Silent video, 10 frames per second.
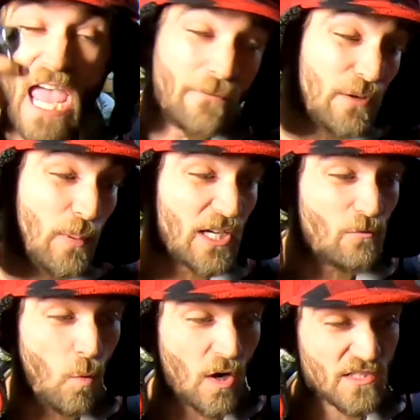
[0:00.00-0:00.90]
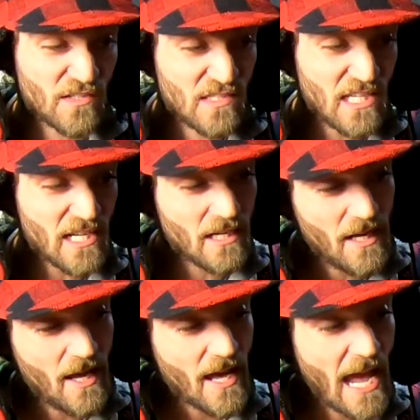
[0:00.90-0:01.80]
Everybody wants to see it.
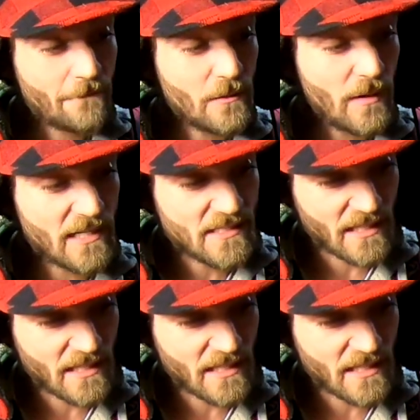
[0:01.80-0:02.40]
Everybody's